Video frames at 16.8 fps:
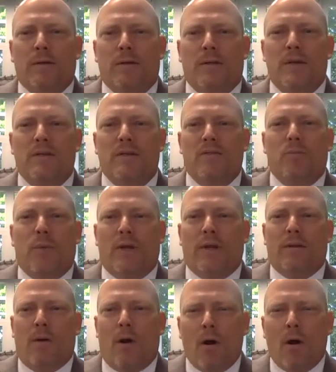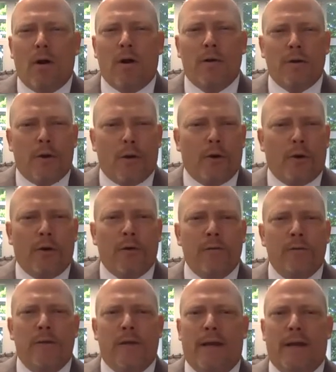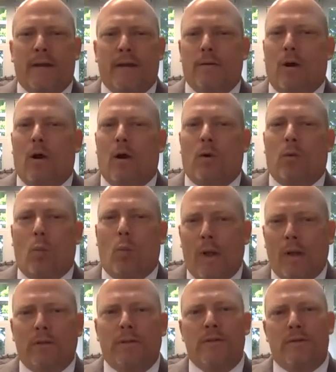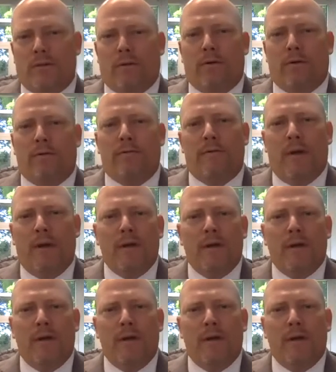These have been hard earned and are well deserved.